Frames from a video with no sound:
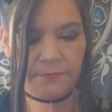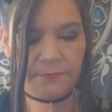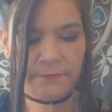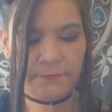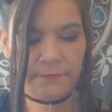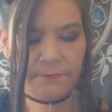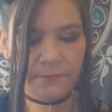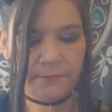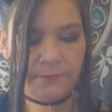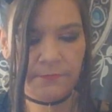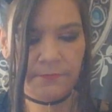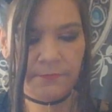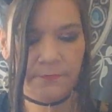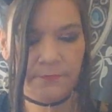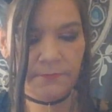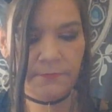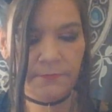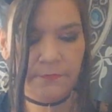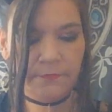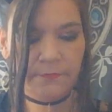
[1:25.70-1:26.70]

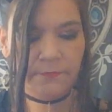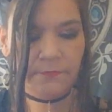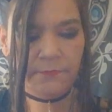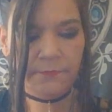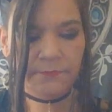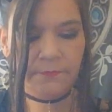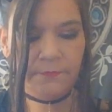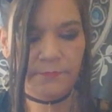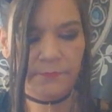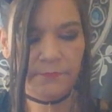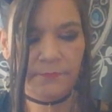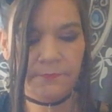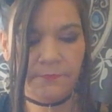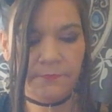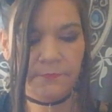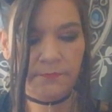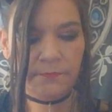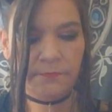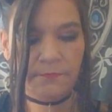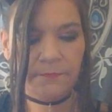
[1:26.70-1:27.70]

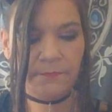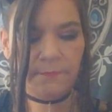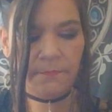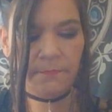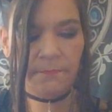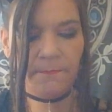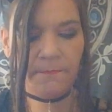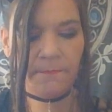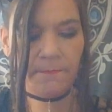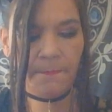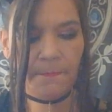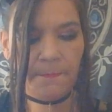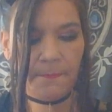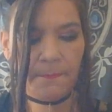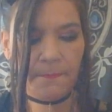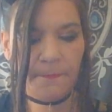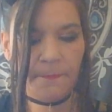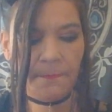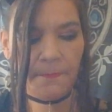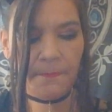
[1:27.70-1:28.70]

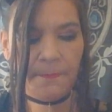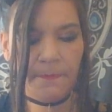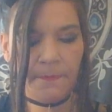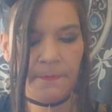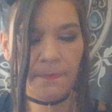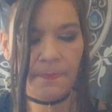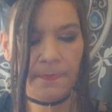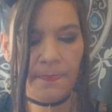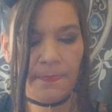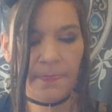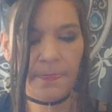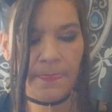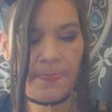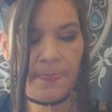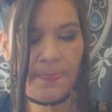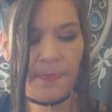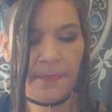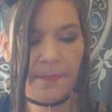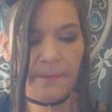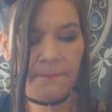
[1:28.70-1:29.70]

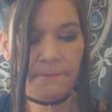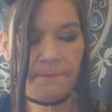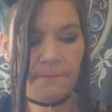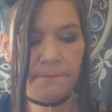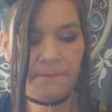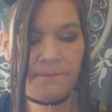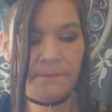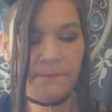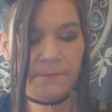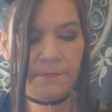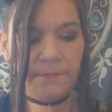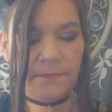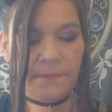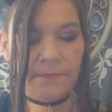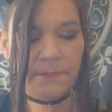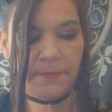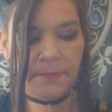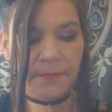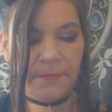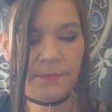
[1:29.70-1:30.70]

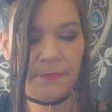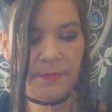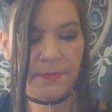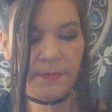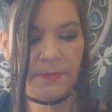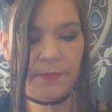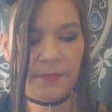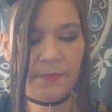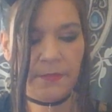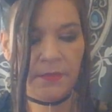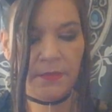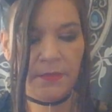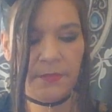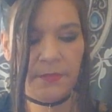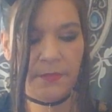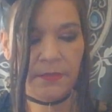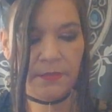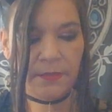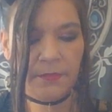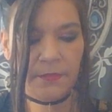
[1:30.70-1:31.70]

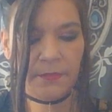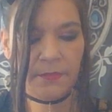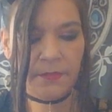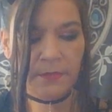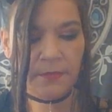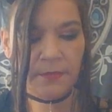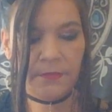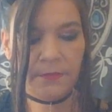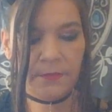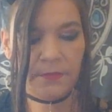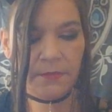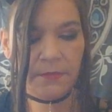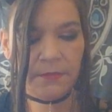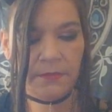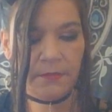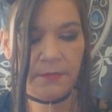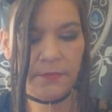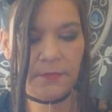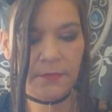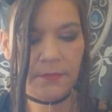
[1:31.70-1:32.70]

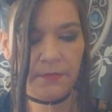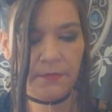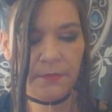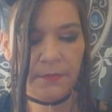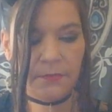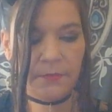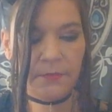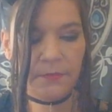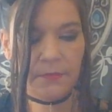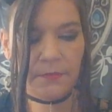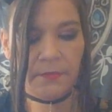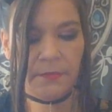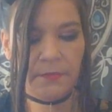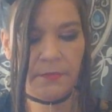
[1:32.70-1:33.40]
Nothing is said.